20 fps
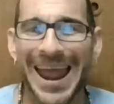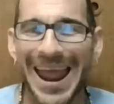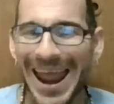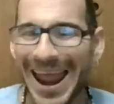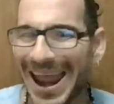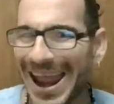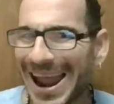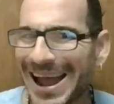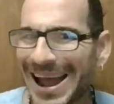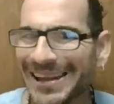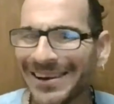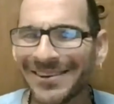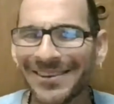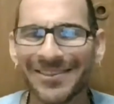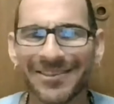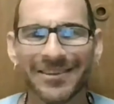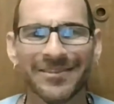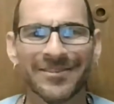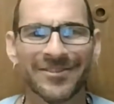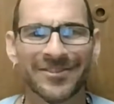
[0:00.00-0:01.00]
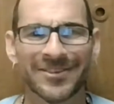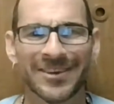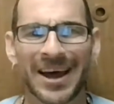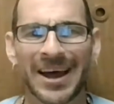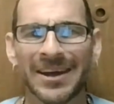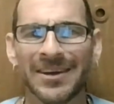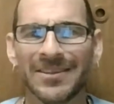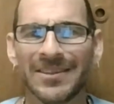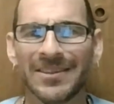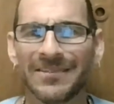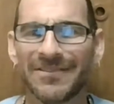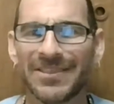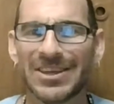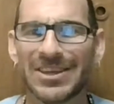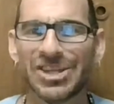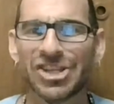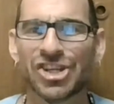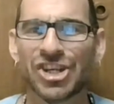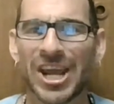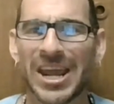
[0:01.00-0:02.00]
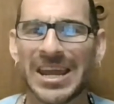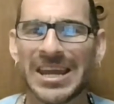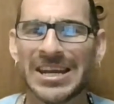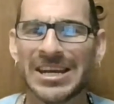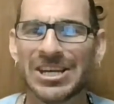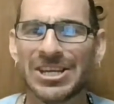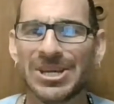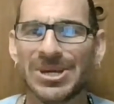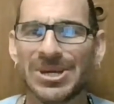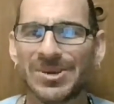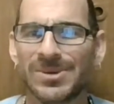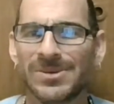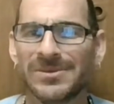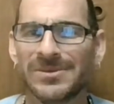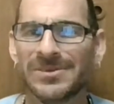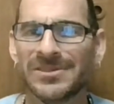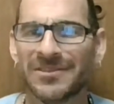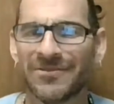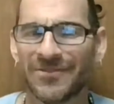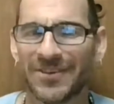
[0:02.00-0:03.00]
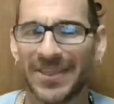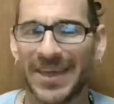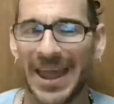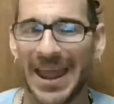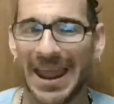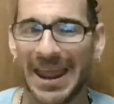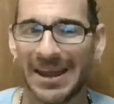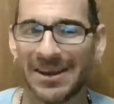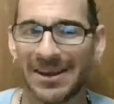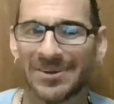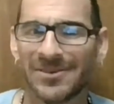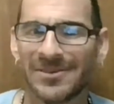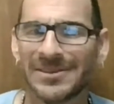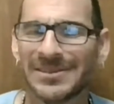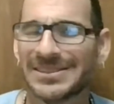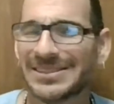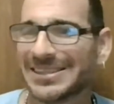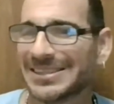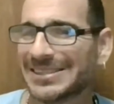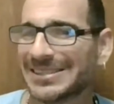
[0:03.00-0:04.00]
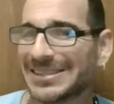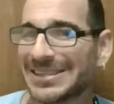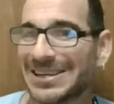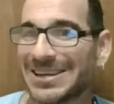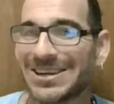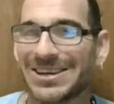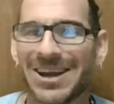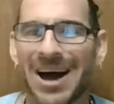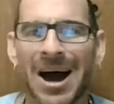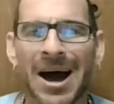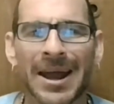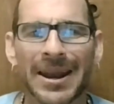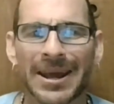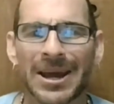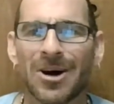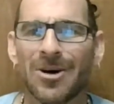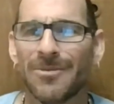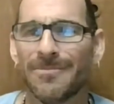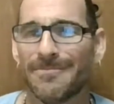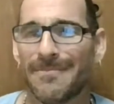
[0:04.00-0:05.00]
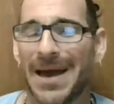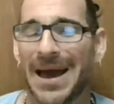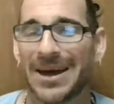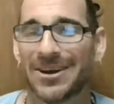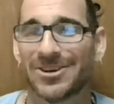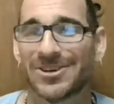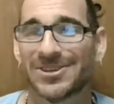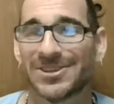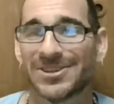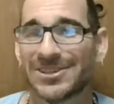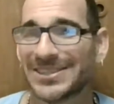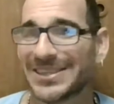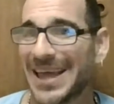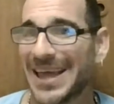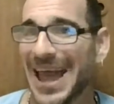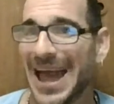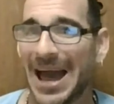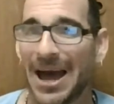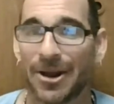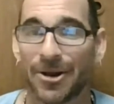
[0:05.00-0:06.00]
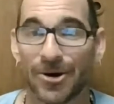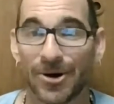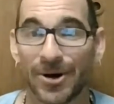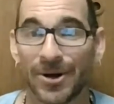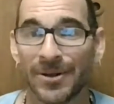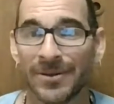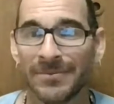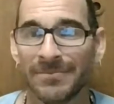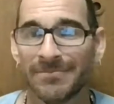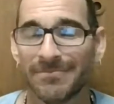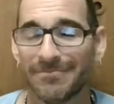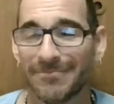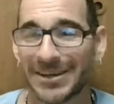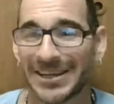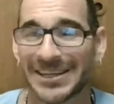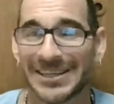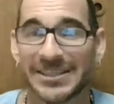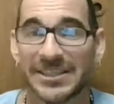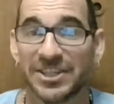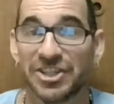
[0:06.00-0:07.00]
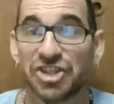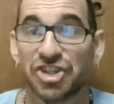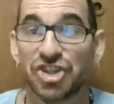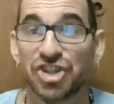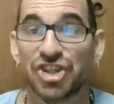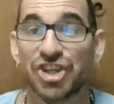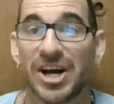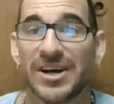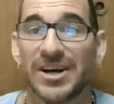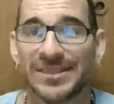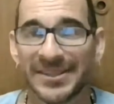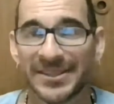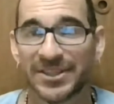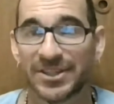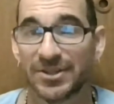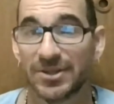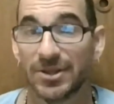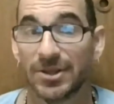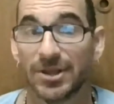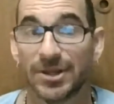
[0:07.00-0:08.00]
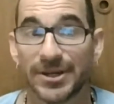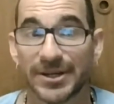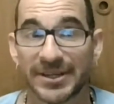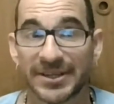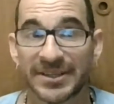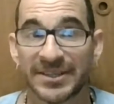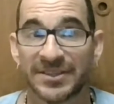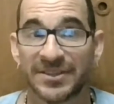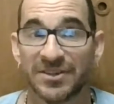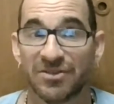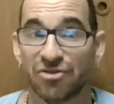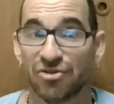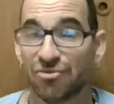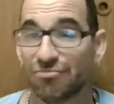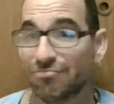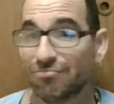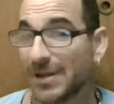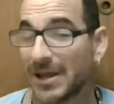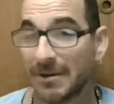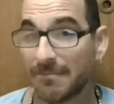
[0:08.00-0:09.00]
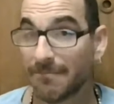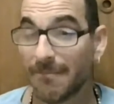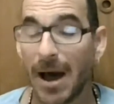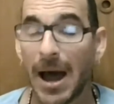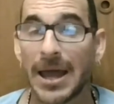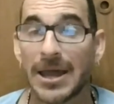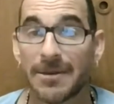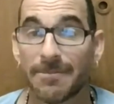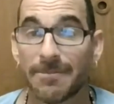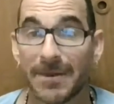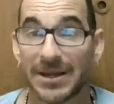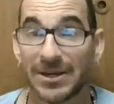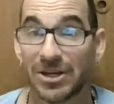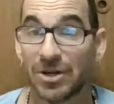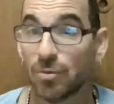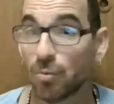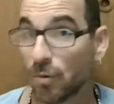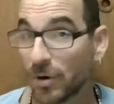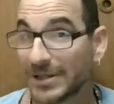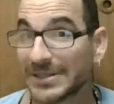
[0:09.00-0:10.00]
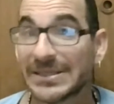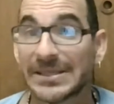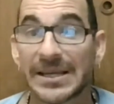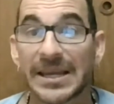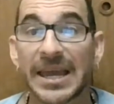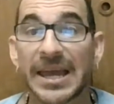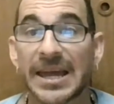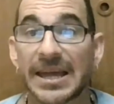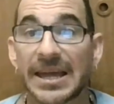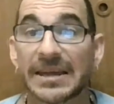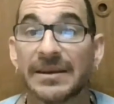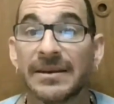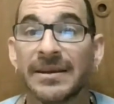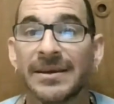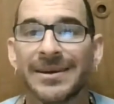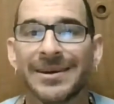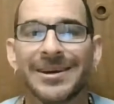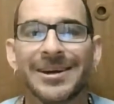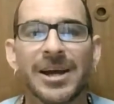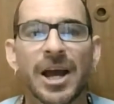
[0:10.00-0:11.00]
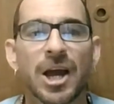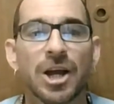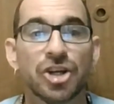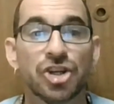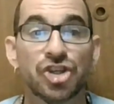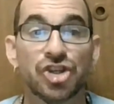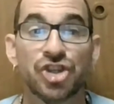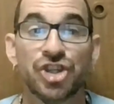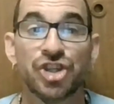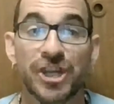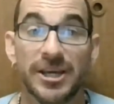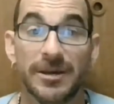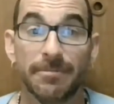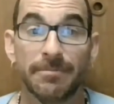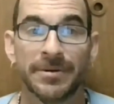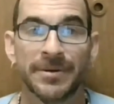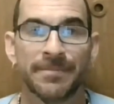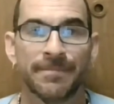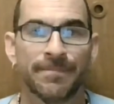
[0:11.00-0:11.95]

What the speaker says: And the style of the chain used for the handle does not help matters at all, because it just looks, in my opinion, once again, cheap.